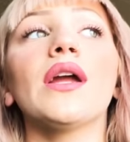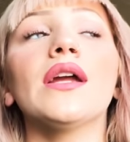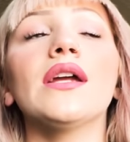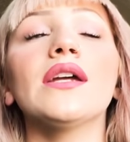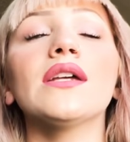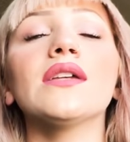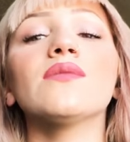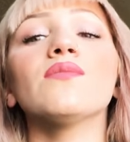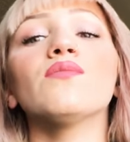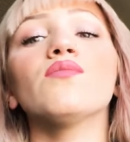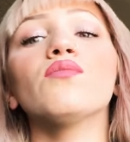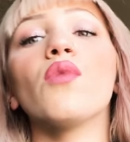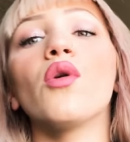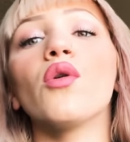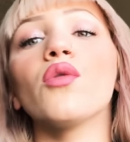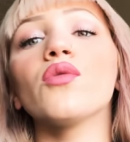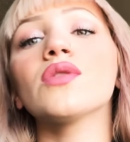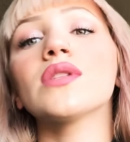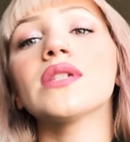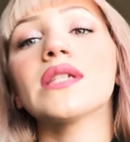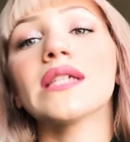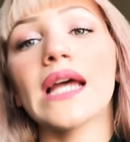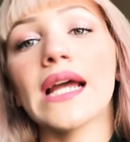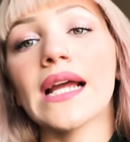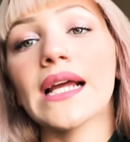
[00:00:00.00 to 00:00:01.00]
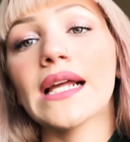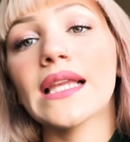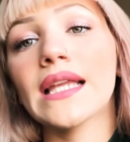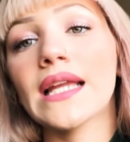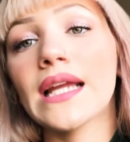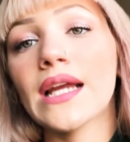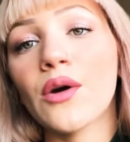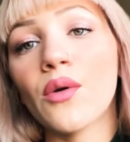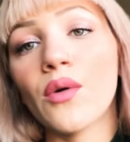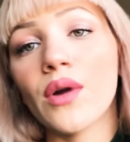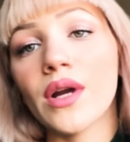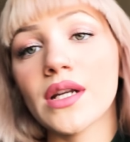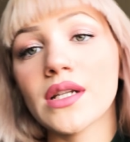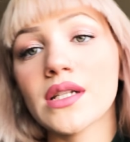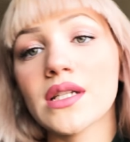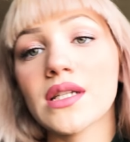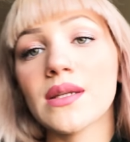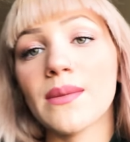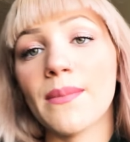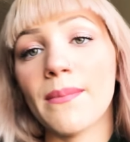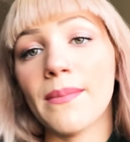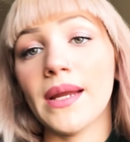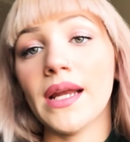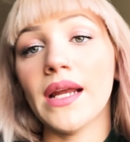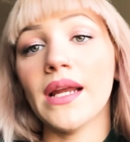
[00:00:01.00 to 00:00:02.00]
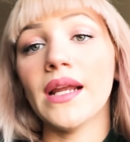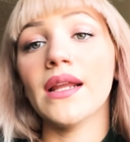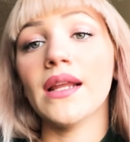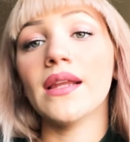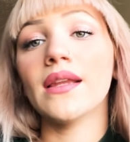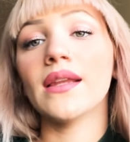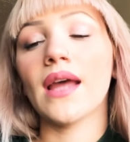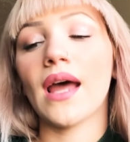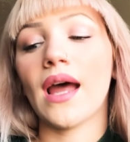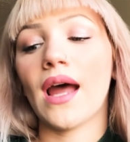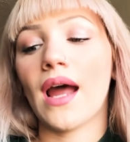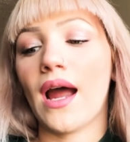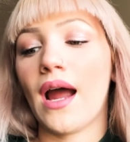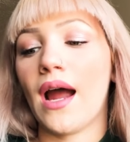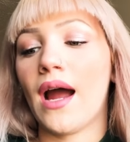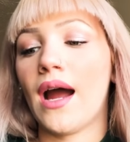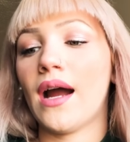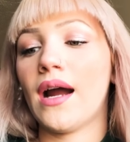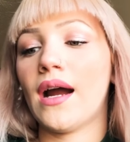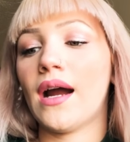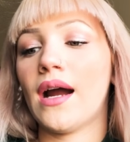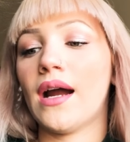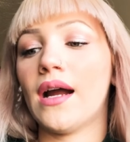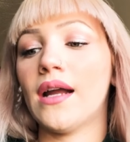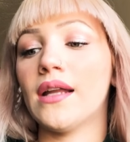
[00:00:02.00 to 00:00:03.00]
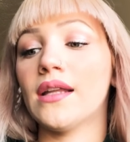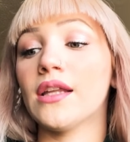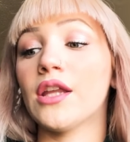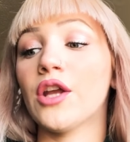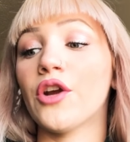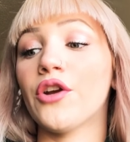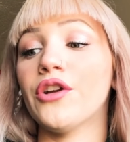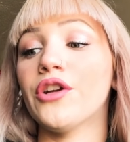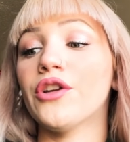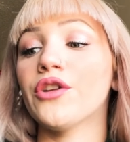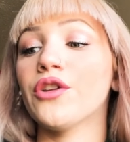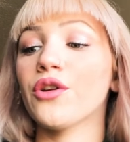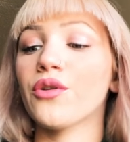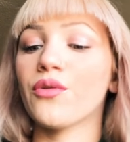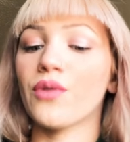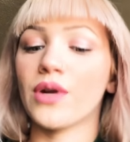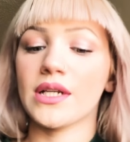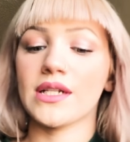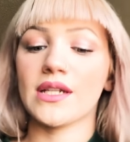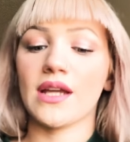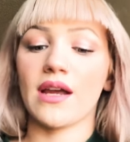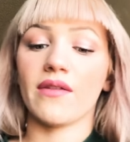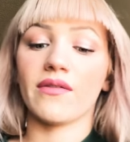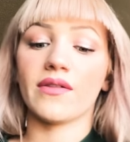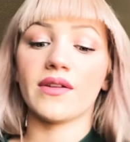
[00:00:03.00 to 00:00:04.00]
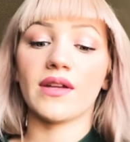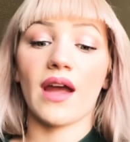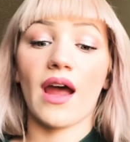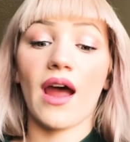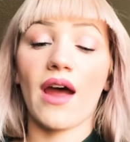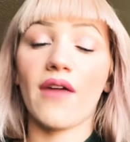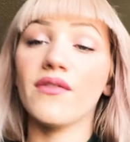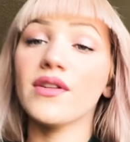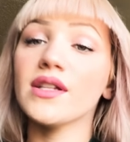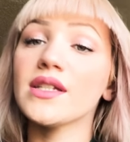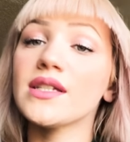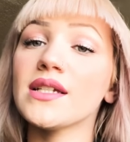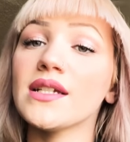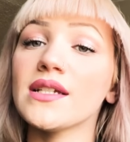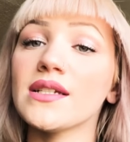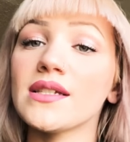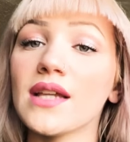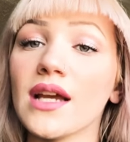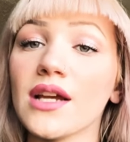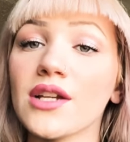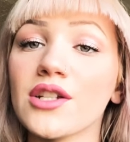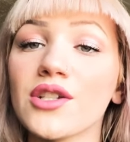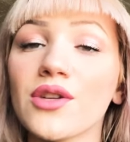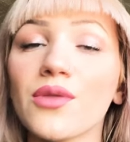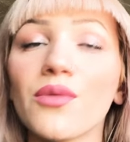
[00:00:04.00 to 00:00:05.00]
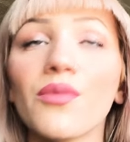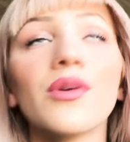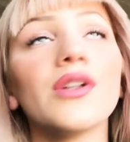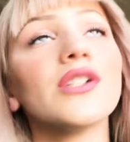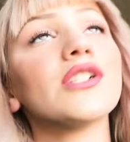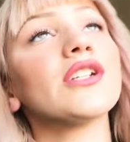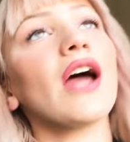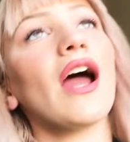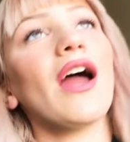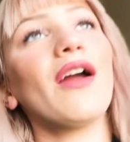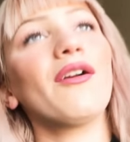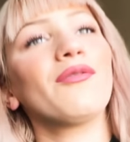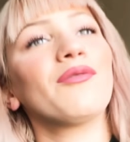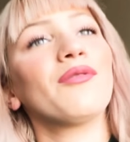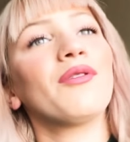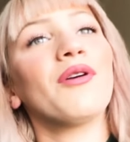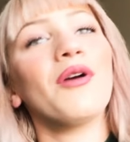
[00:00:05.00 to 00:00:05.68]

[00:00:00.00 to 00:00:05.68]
is most likely going to mean that they're either going to have to have a c-section which i